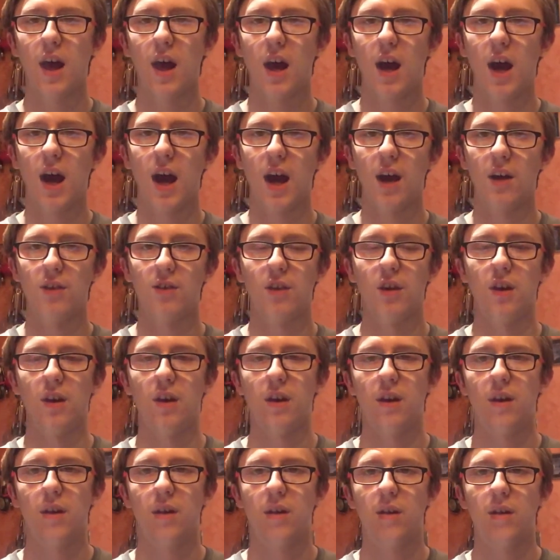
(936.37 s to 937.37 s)
as
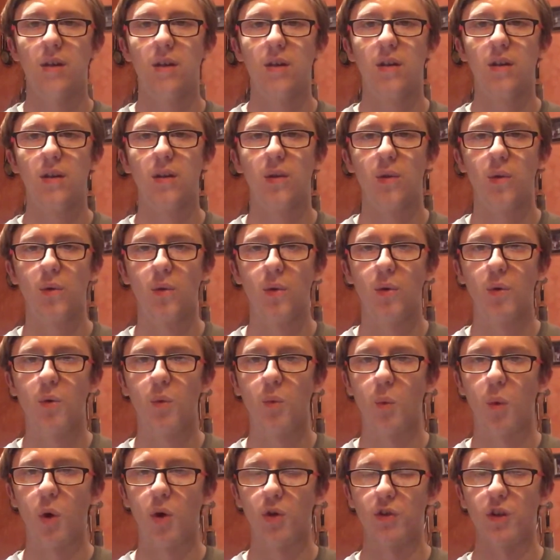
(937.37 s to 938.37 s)
it
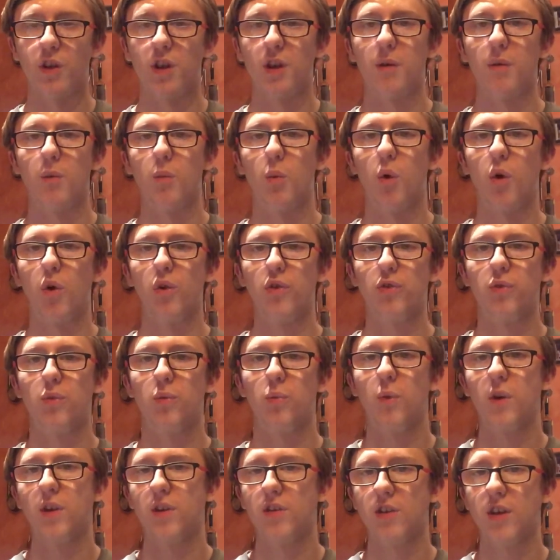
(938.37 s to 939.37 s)
was
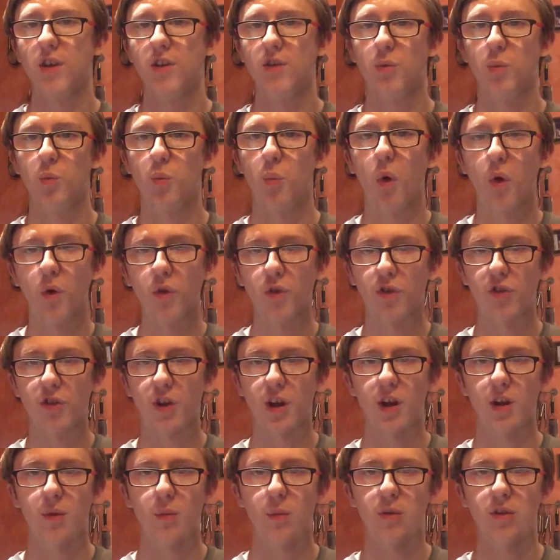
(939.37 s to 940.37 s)
when season 1
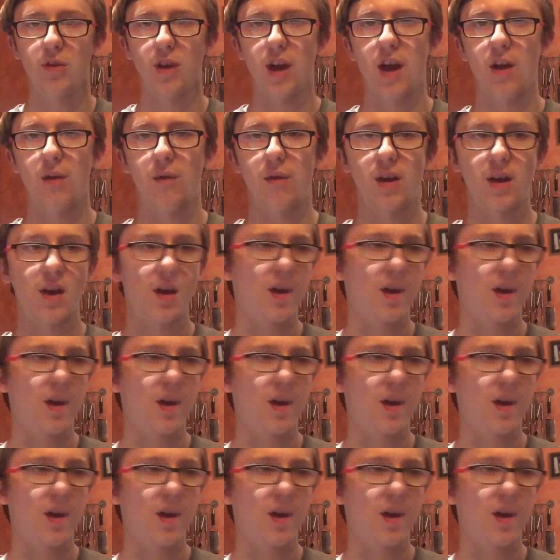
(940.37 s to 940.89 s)
was airing.